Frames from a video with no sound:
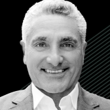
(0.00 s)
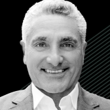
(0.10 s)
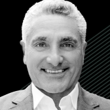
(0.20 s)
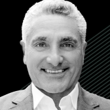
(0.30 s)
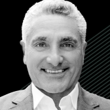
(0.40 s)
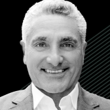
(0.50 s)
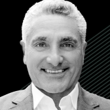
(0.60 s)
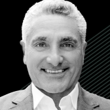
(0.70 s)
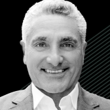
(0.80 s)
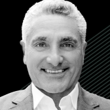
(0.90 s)

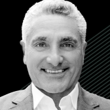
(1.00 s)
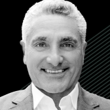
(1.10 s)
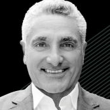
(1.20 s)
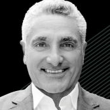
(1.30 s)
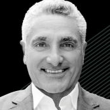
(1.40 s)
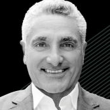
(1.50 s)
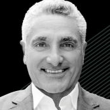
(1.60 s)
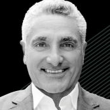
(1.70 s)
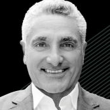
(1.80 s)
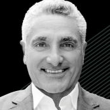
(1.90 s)

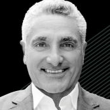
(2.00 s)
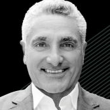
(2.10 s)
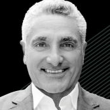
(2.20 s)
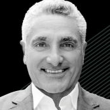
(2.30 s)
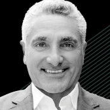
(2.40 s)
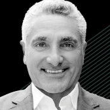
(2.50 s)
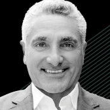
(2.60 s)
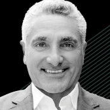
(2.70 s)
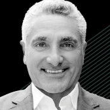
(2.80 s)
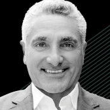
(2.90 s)

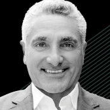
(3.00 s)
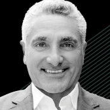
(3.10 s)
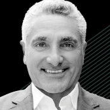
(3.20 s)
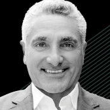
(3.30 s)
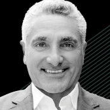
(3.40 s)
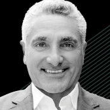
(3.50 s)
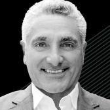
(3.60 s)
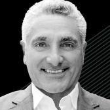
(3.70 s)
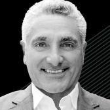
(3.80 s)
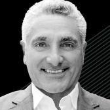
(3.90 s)

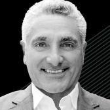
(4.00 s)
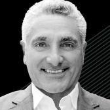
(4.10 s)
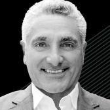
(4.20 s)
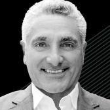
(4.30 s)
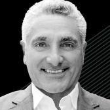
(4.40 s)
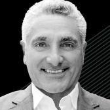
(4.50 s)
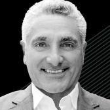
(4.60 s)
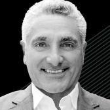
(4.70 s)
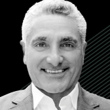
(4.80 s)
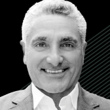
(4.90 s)

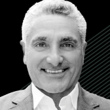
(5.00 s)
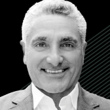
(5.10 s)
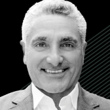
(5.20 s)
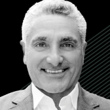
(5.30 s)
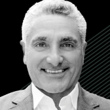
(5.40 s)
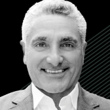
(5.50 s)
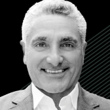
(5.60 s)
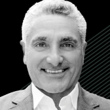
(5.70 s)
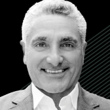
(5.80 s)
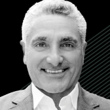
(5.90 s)

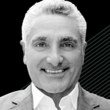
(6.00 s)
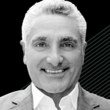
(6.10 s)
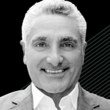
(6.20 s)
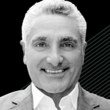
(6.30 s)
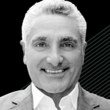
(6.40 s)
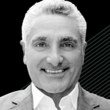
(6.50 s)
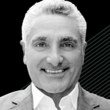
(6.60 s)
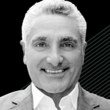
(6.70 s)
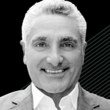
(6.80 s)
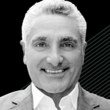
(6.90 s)

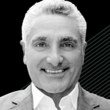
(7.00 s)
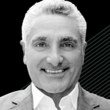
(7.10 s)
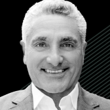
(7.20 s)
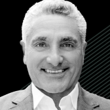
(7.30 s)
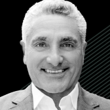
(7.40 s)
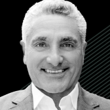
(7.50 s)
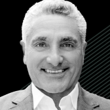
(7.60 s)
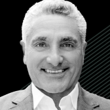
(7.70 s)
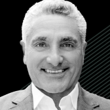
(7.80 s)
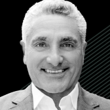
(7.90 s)

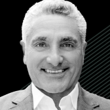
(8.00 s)
This is a still picture; no speech is visible.